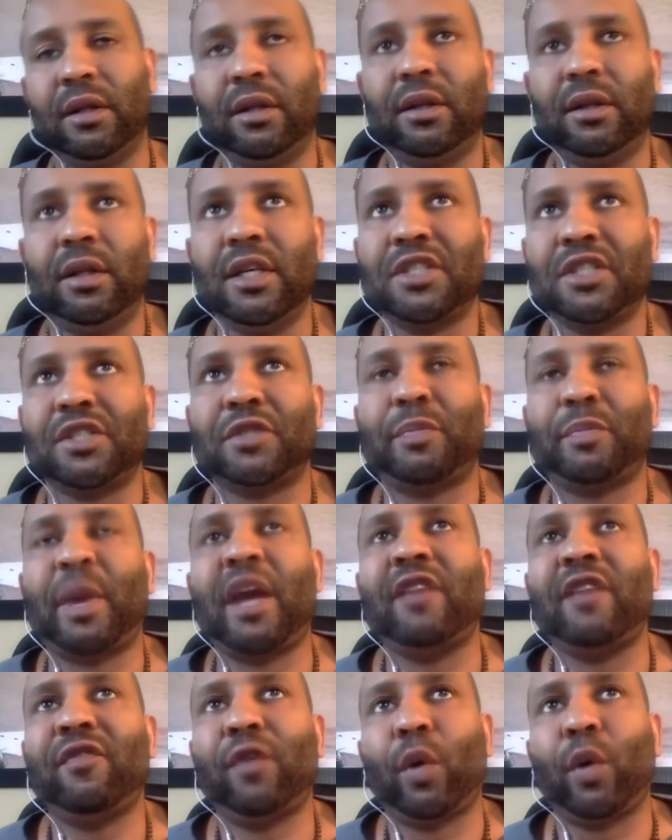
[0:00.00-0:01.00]
This is
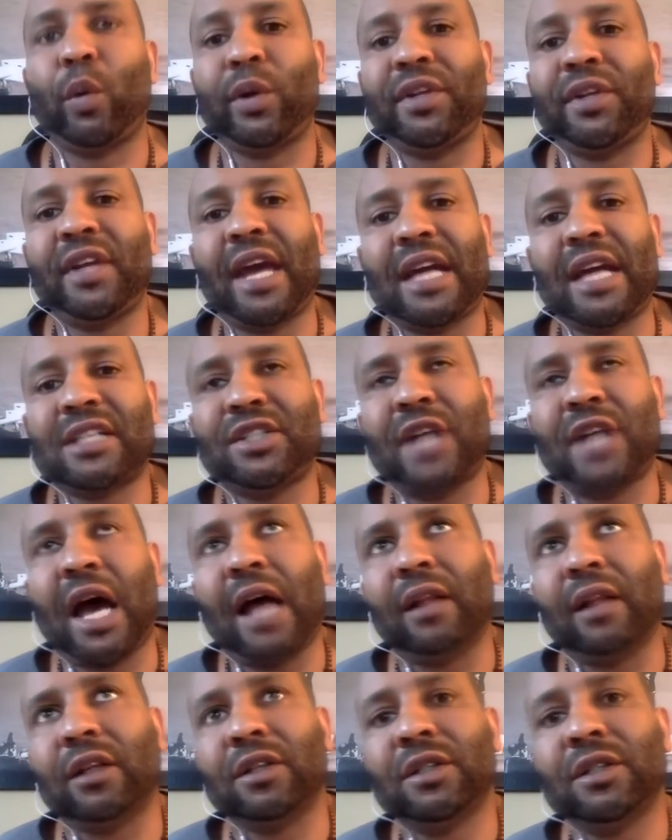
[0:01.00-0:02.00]
paid for with tax
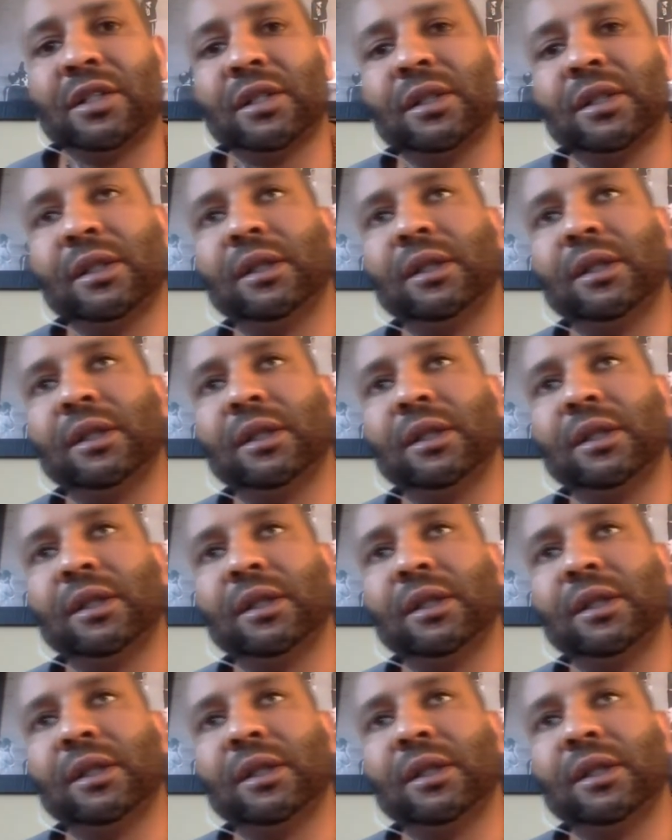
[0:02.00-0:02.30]
dollars.